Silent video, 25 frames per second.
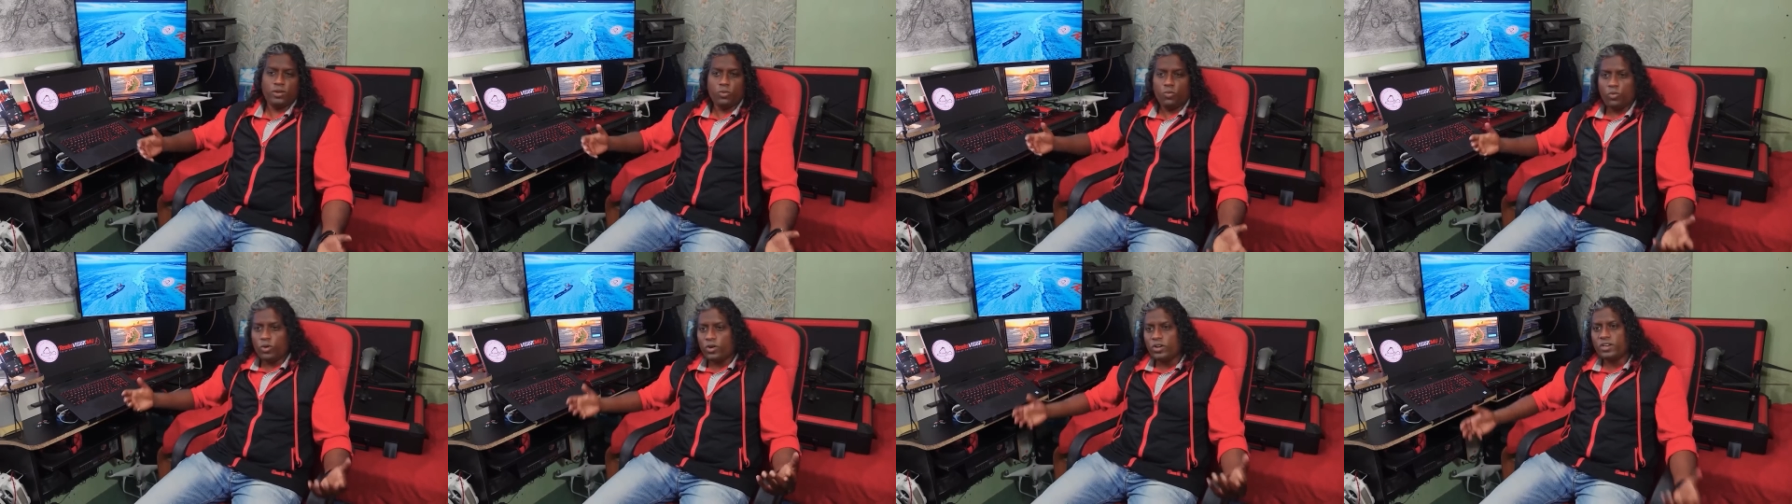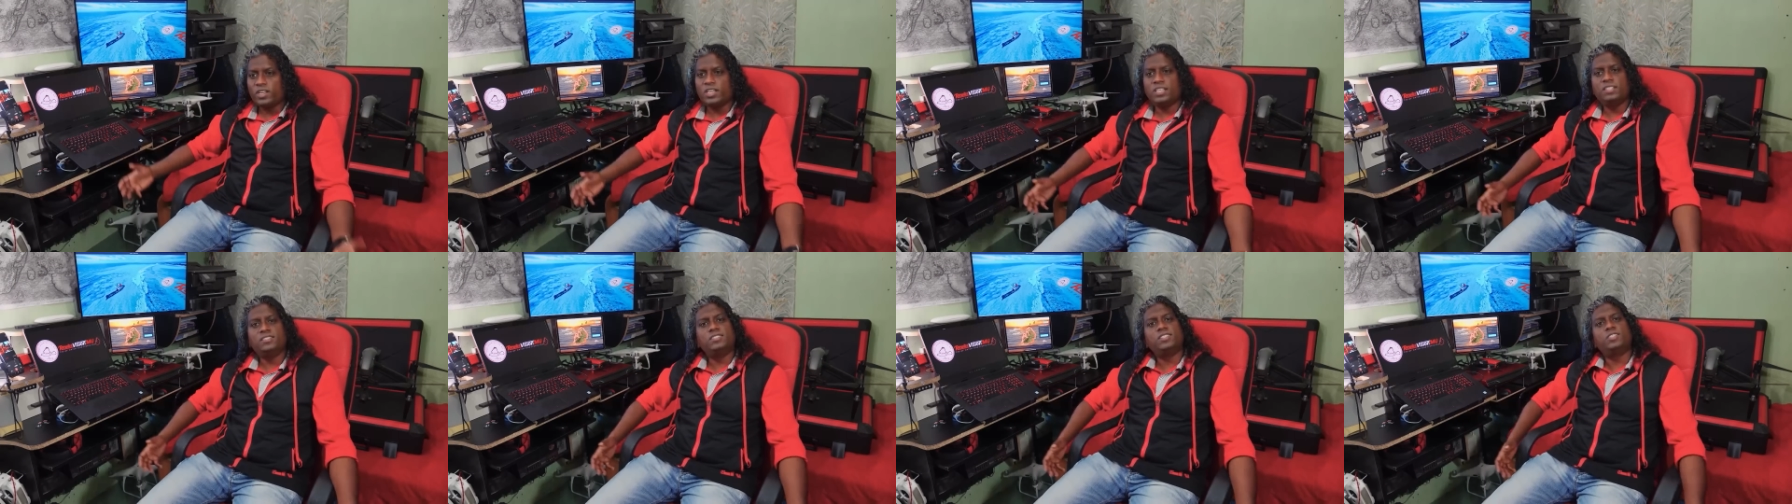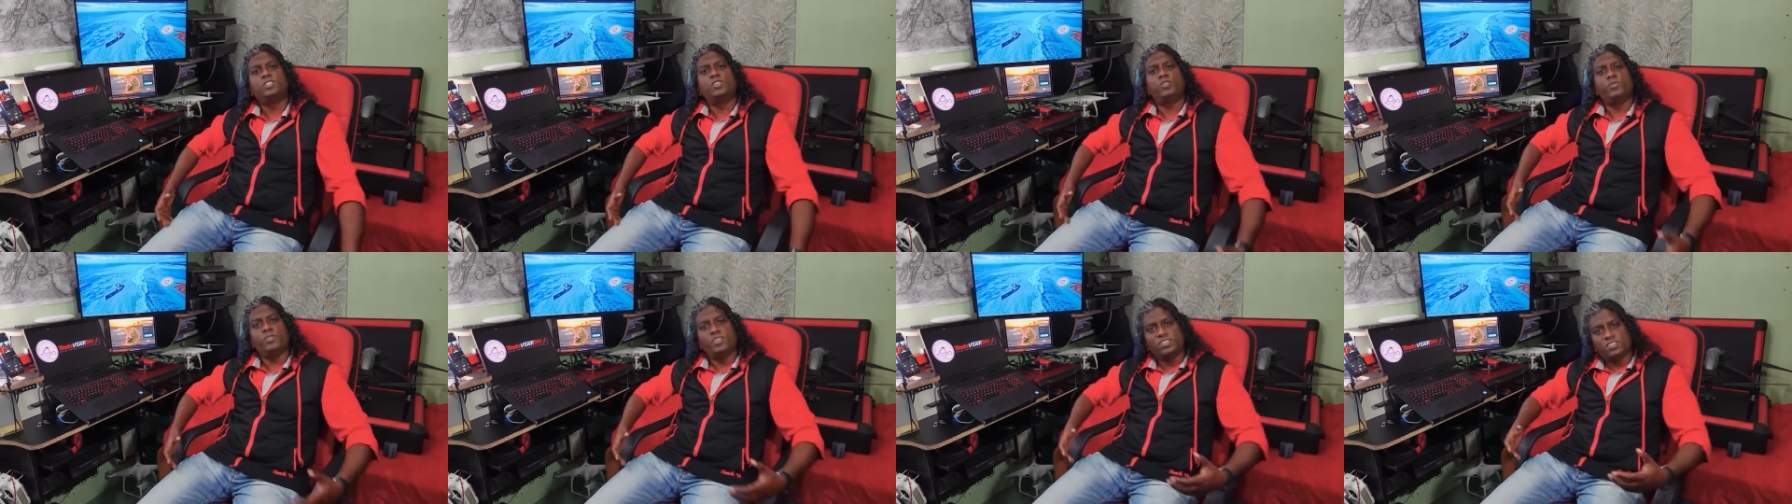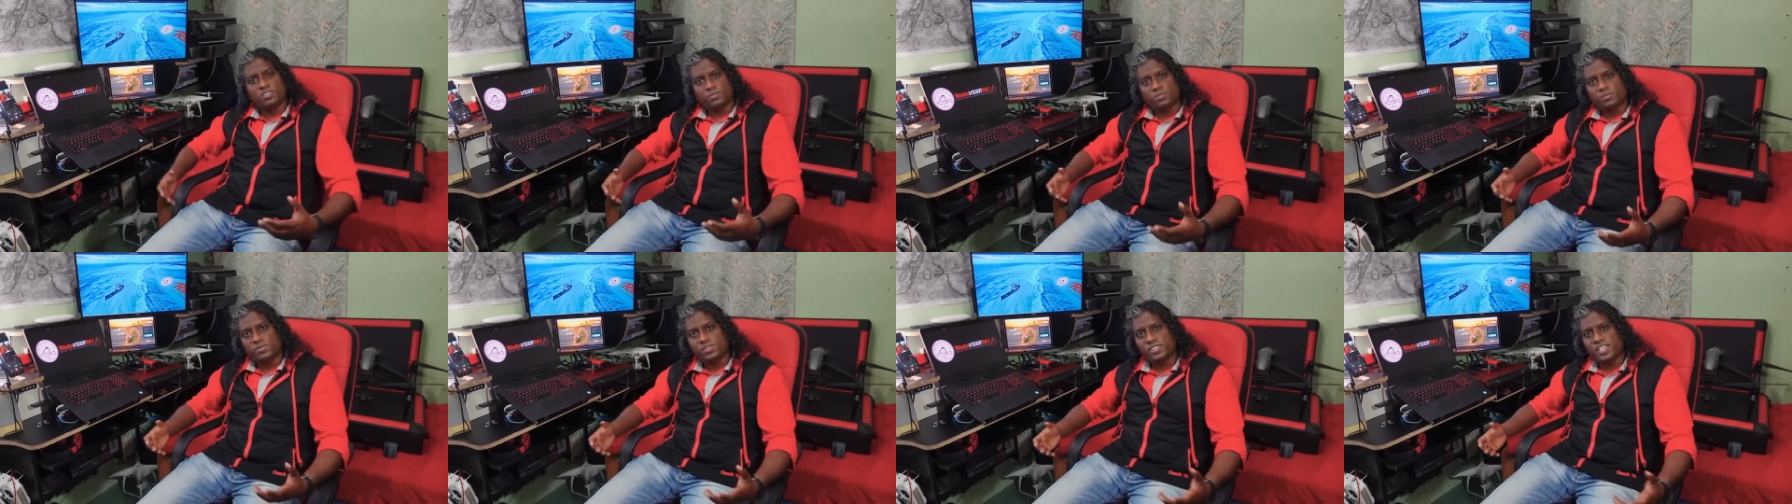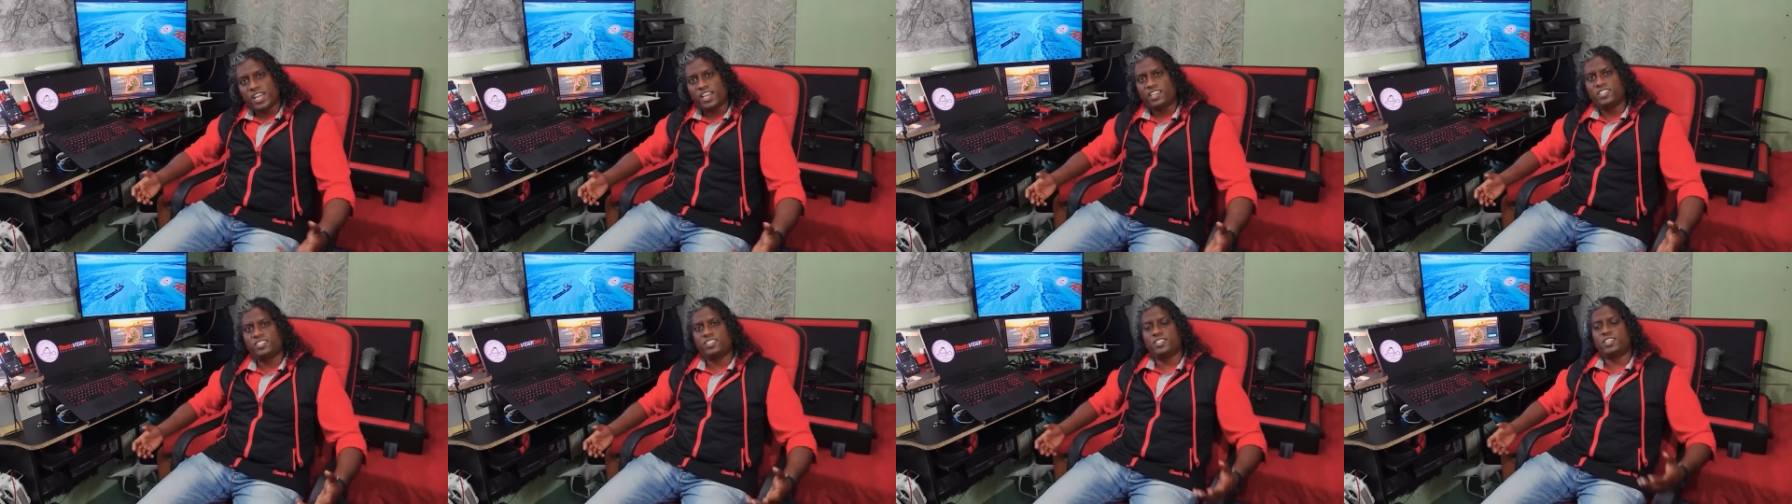work in the tourism
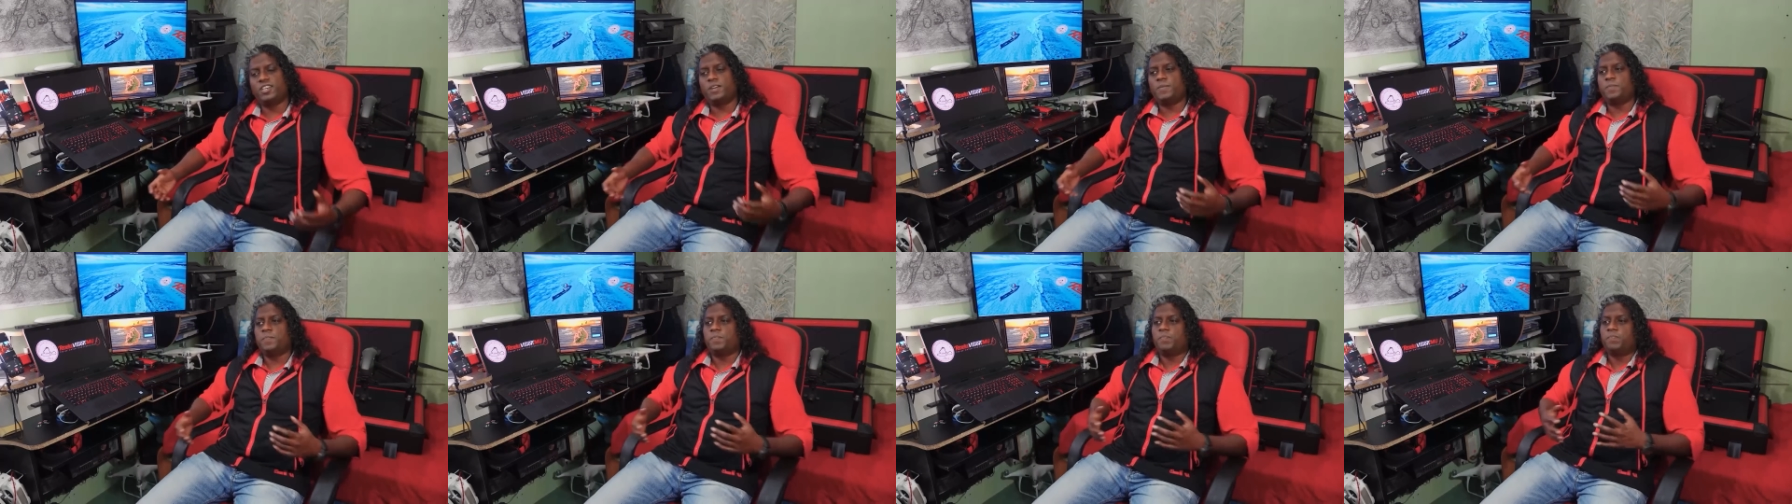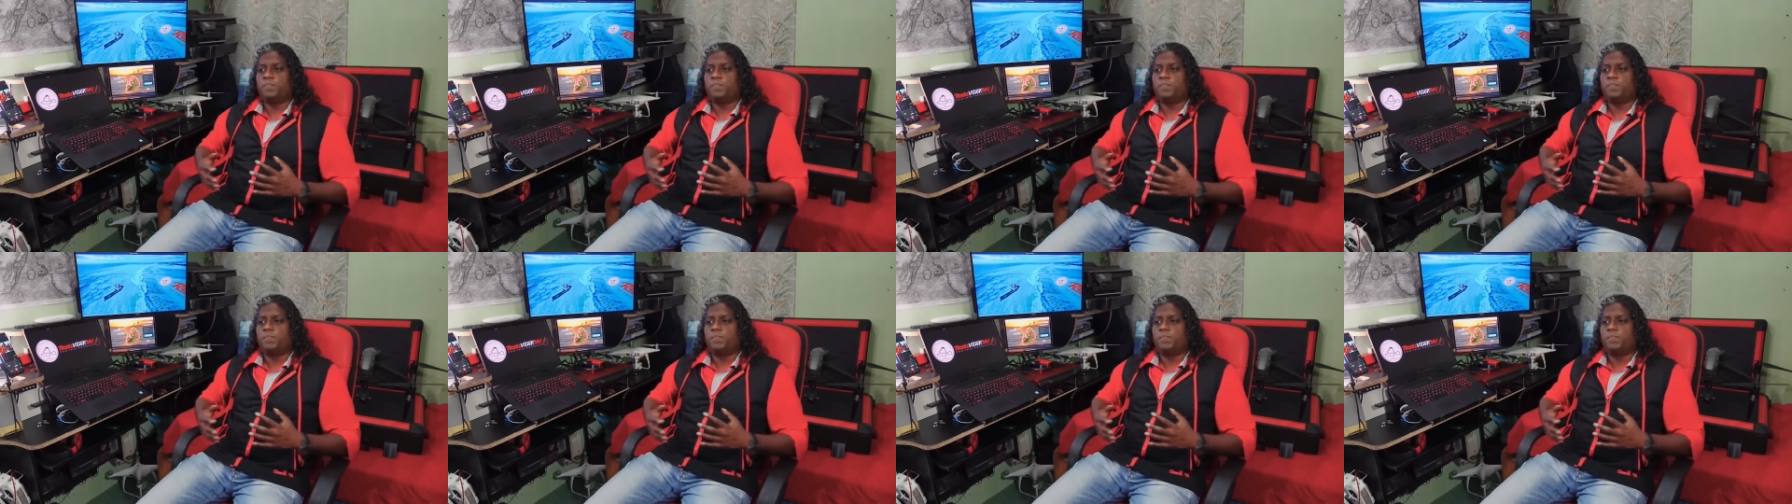sector.